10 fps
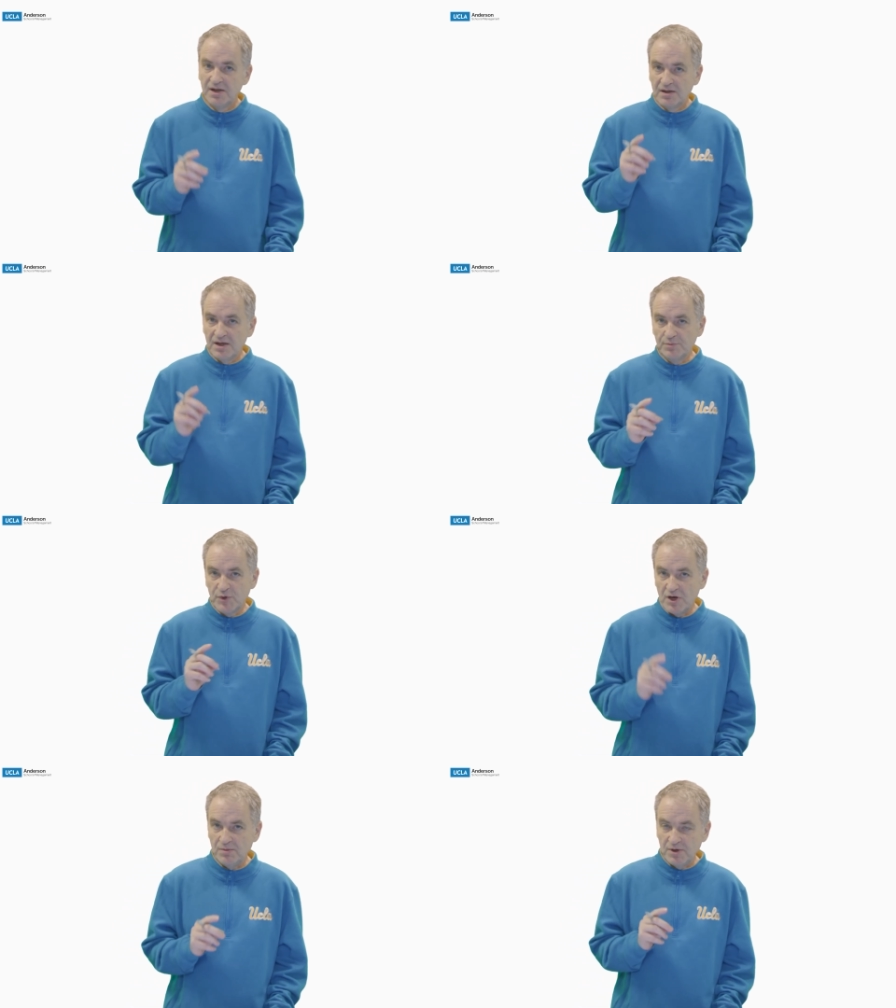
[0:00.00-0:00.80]
That
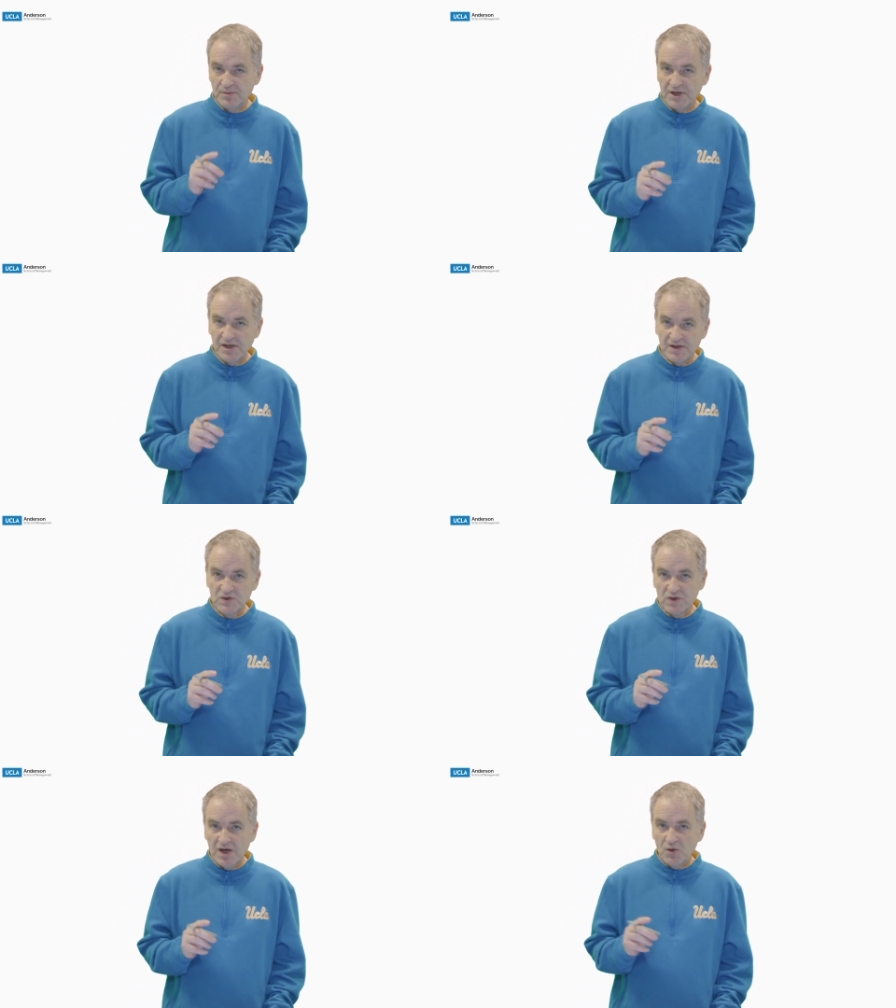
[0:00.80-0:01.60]
problem
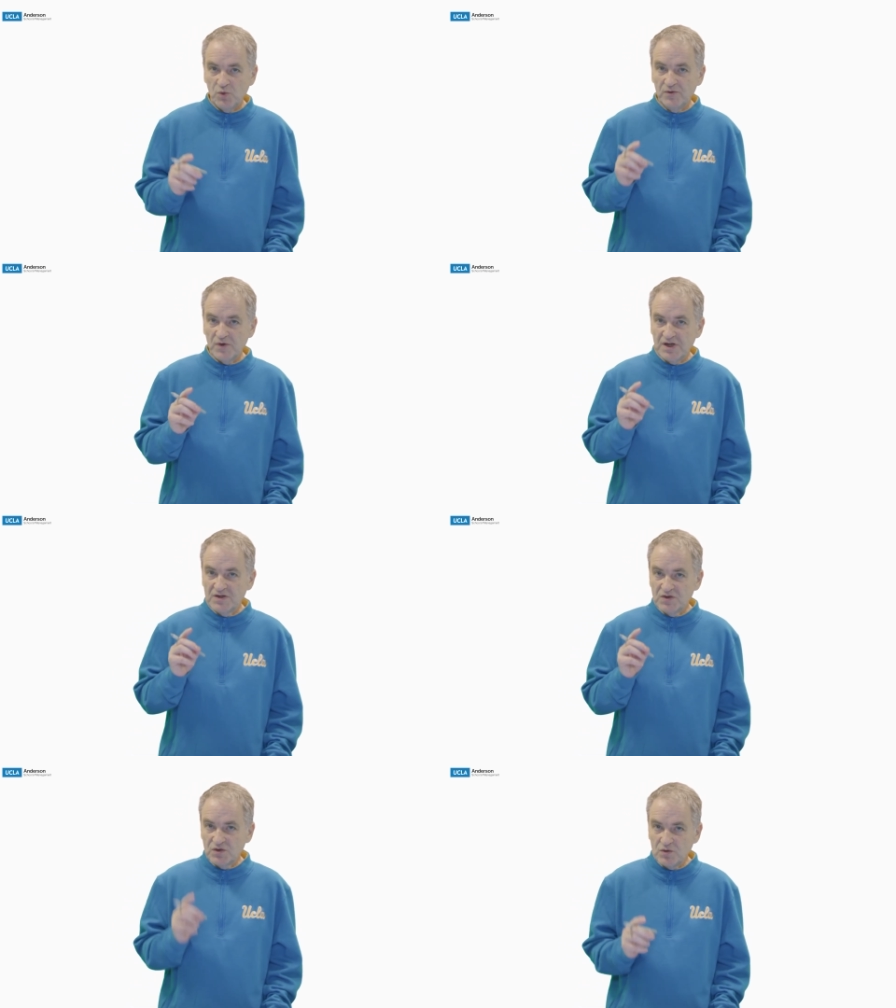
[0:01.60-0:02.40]
is we've
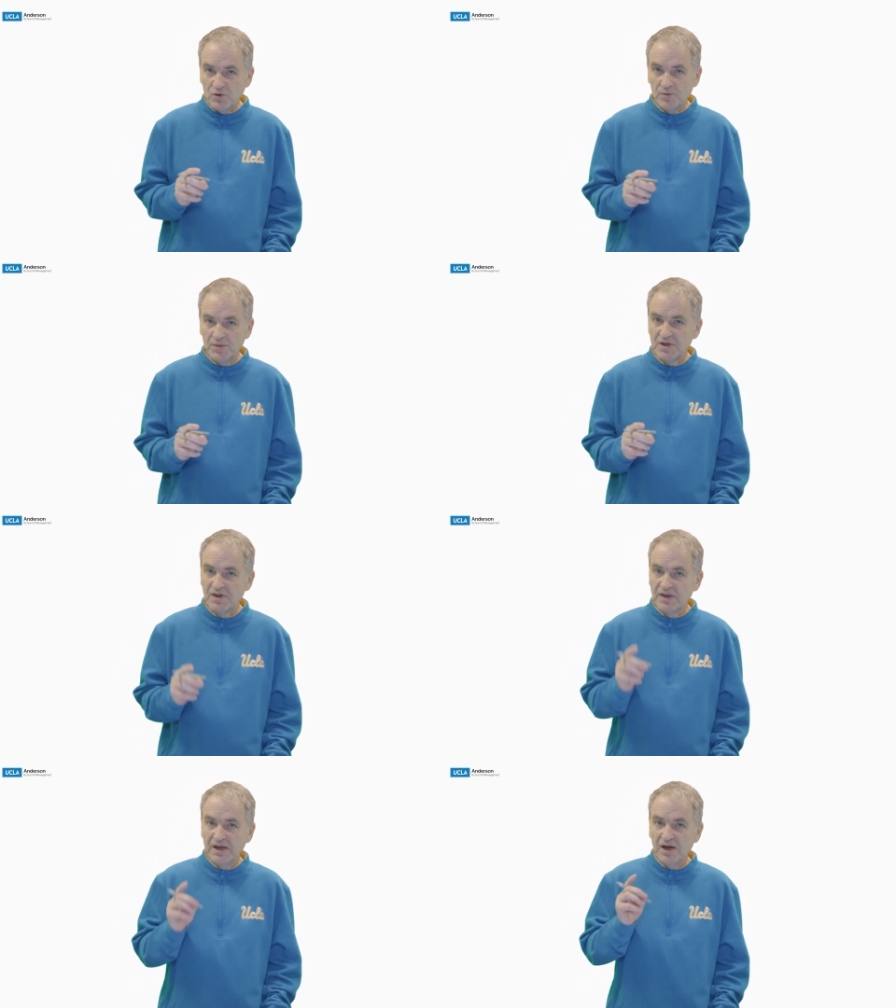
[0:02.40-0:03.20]
assumed
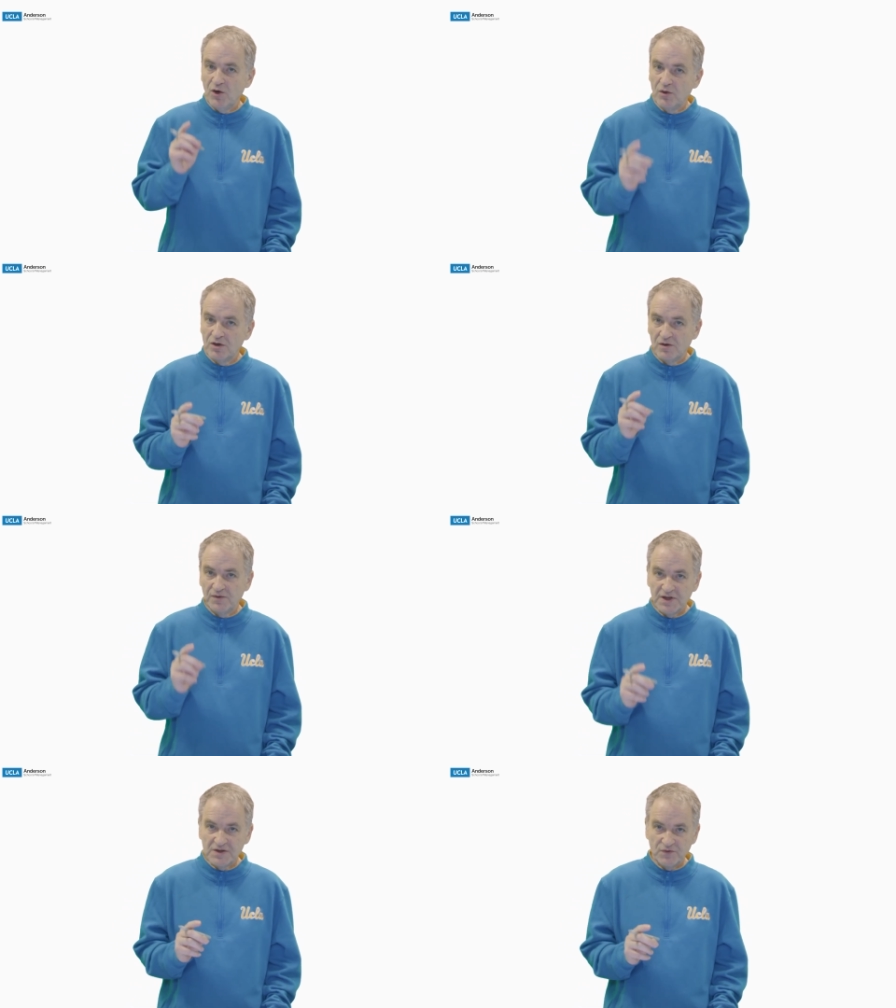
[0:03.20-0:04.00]
that the owner of
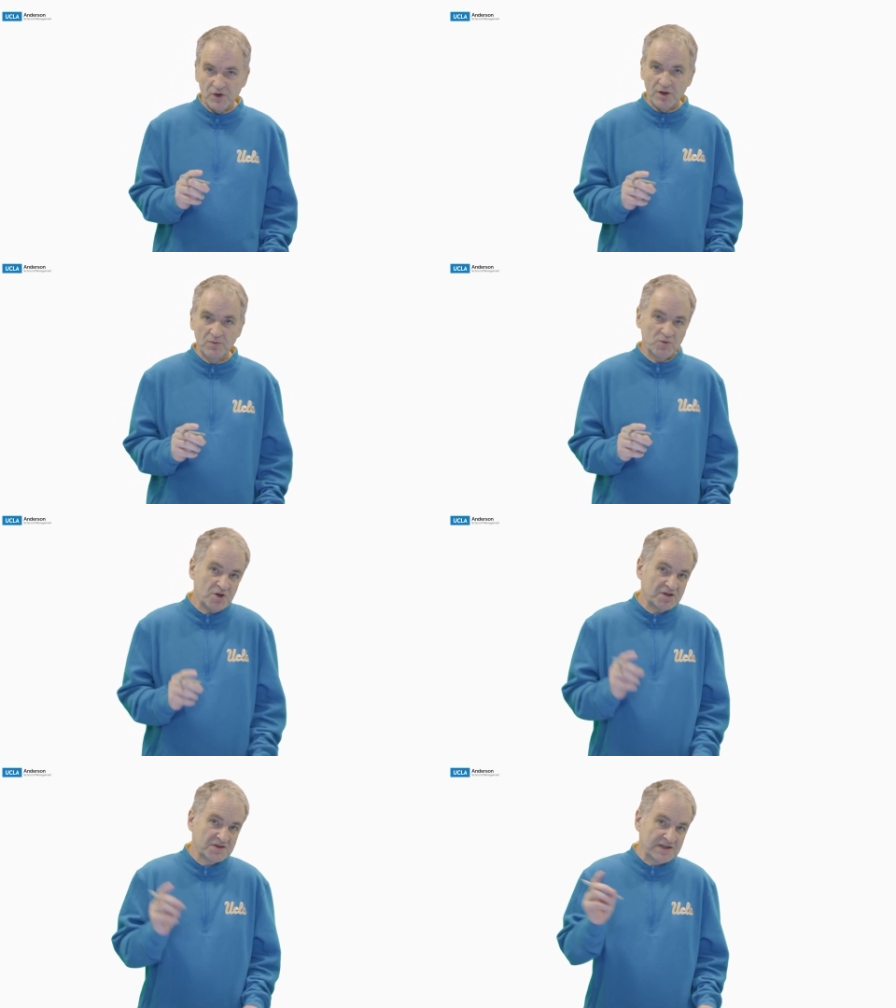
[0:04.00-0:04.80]
this firm
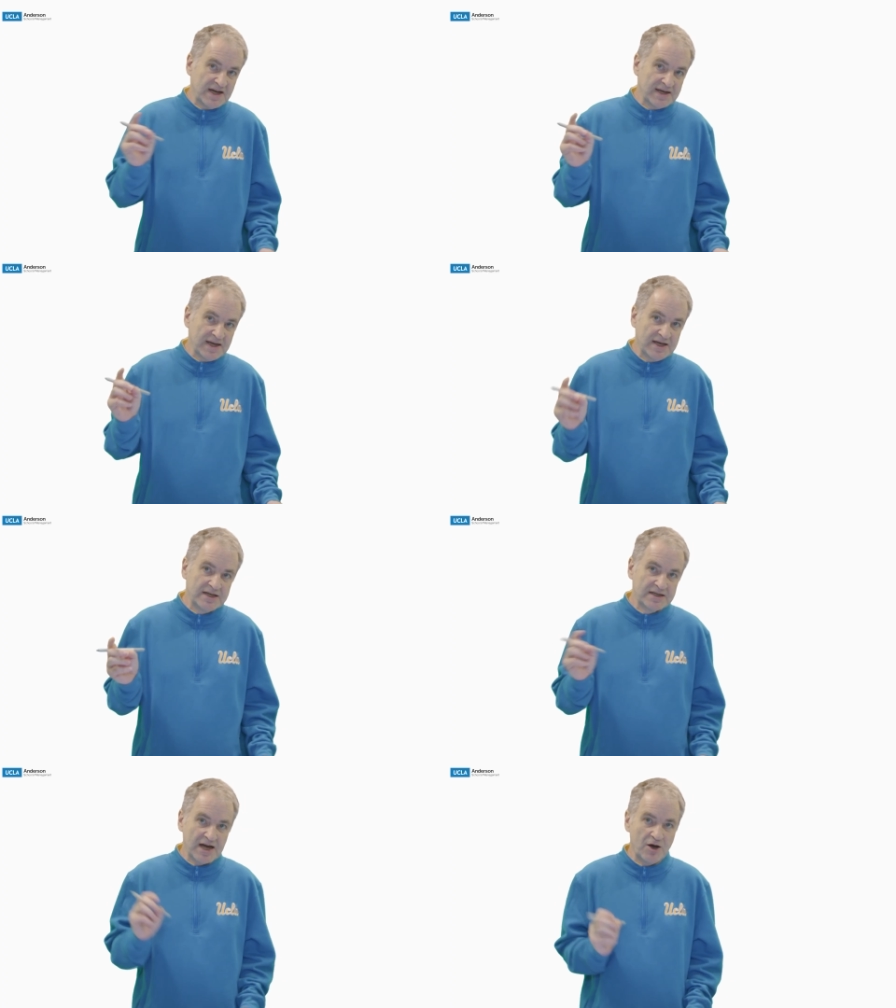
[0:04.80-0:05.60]
was like an
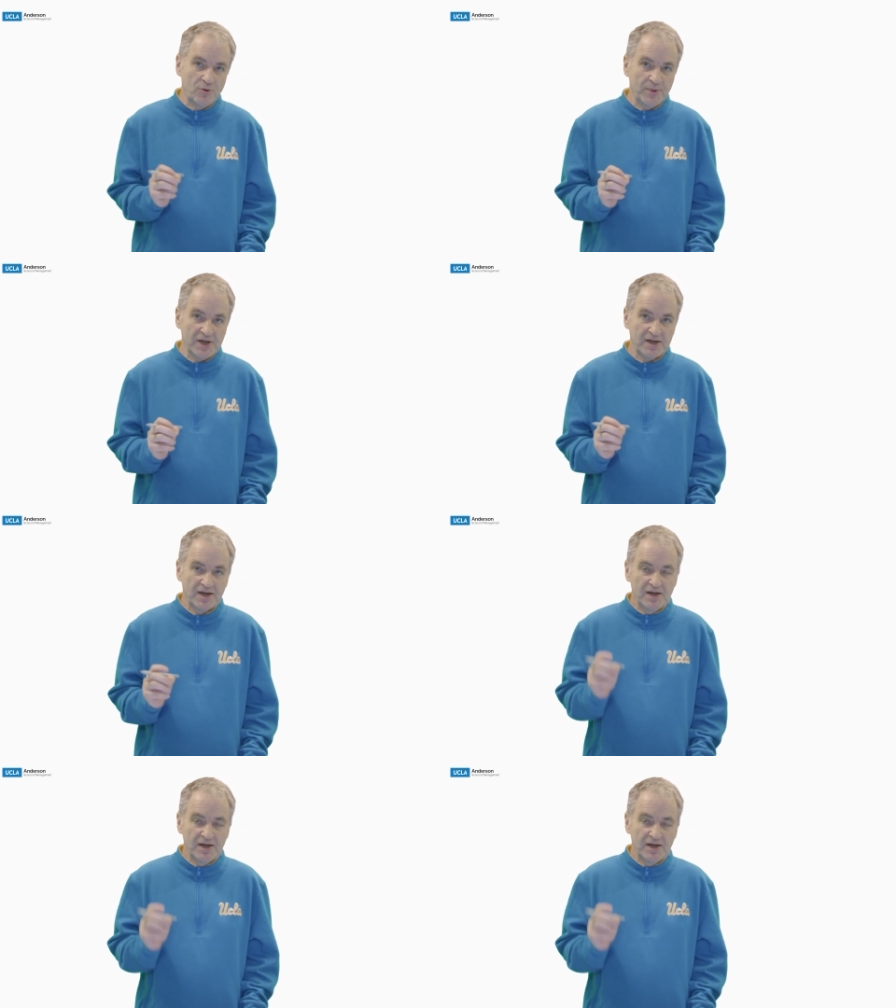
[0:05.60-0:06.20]
endowment